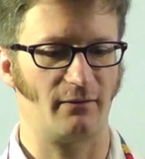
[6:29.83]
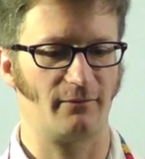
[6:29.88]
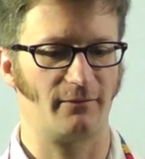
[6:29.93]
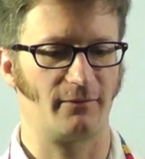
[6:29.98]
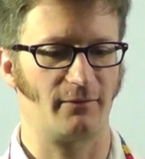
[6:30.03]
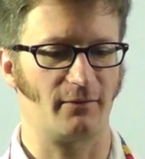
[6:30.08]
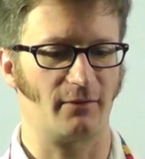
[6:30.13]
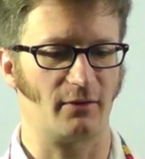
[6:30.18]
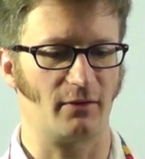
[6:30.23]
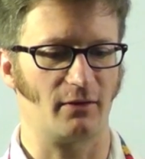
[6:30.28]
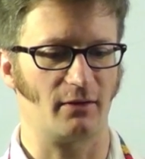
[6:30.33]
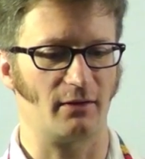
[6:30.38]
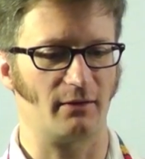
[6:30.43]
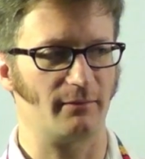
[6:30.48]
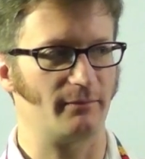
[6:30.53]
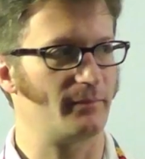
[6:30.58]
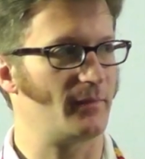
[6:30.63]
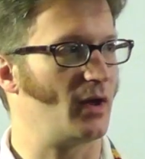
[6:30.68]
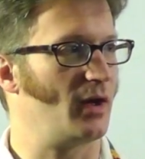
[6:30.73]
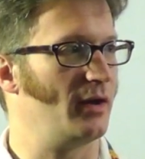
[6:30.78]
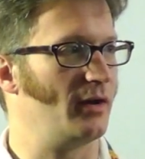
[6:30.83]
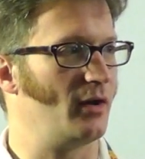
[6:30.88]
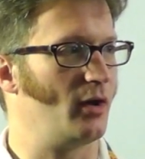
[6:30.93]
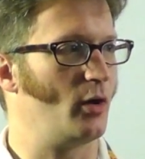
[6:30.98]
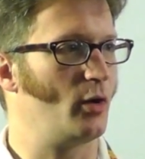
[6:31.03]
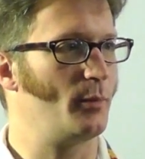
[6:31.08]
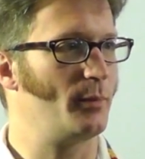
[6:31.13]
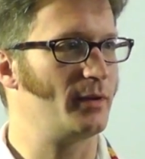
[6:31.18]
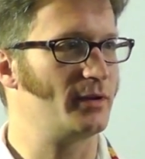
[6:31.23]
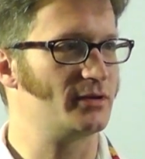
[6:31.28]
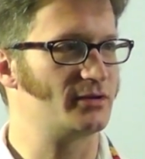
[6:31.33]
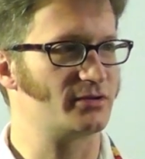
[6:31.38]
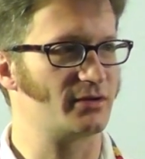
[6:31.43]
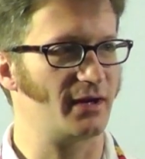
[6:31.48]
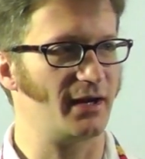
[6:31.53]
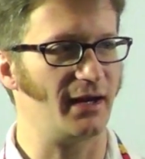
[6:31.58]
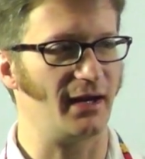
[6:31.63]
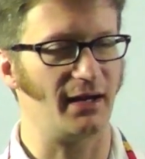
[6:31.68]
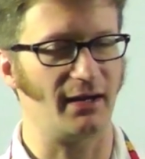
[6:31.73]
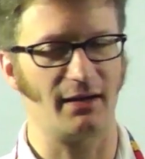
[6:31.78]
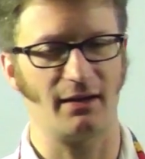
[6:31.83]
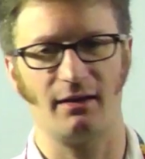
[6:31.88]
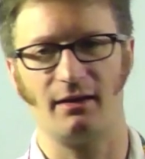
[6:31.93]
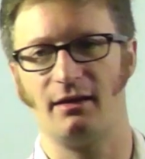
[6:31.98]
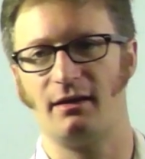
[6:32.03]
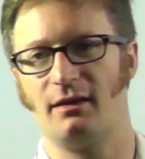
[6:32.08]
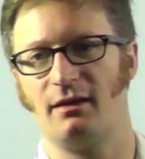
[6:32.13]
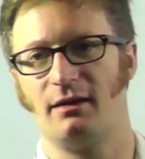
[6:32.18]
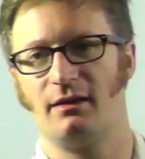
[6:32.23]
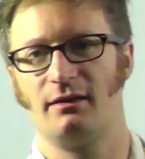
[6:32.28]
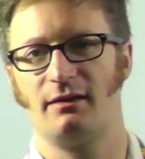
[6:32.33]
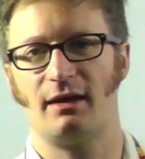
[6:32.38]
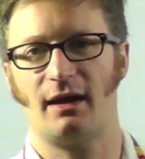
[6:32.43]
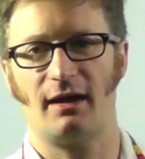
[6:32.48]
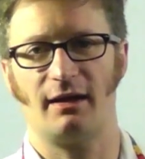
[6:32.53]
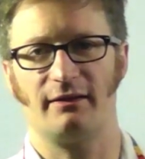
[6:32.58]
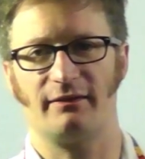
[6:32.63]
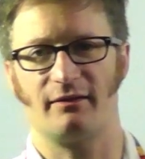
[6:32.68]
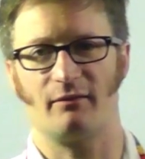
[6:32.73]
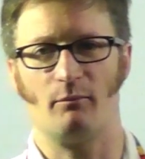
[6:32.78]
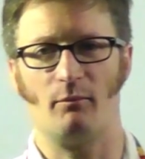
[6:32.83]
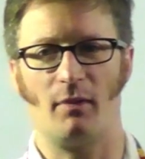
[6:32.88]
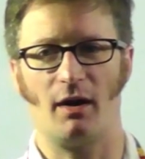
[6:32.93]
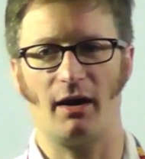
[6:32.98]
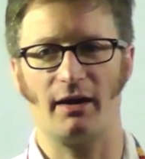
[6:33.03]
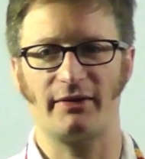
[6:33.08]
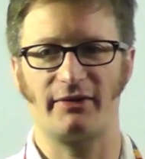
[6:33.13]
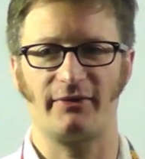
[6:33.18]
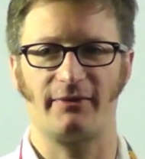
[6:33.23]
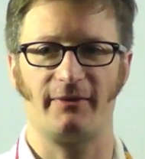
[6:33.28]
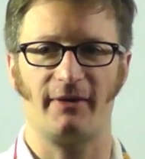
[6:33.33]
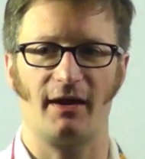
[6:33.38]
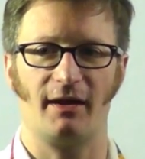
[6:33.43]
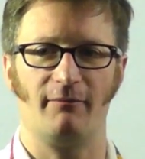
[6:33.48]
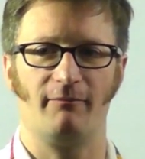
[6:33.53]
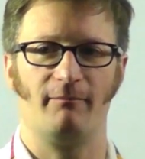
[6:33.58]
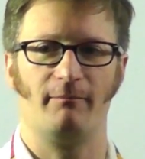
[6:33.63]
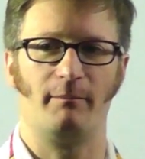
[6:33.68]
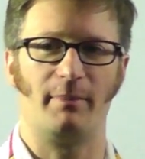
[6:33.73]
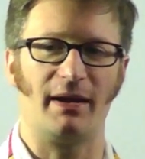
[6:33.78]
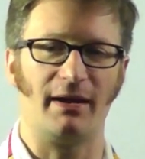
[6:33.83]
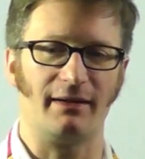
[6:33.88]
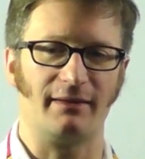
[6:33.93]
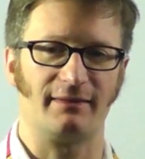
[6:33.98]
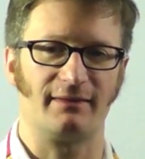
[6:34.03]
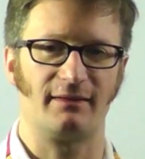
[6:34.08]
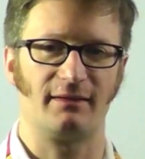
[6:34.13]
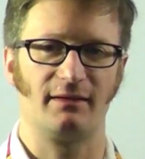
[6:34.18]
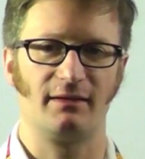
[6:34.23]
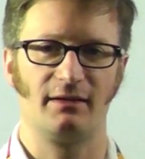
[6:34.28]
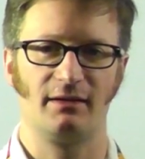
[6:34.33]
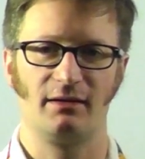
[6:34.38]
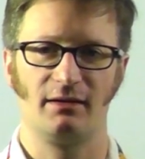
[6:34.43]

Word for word: for an open drain, that is a MOSFET-based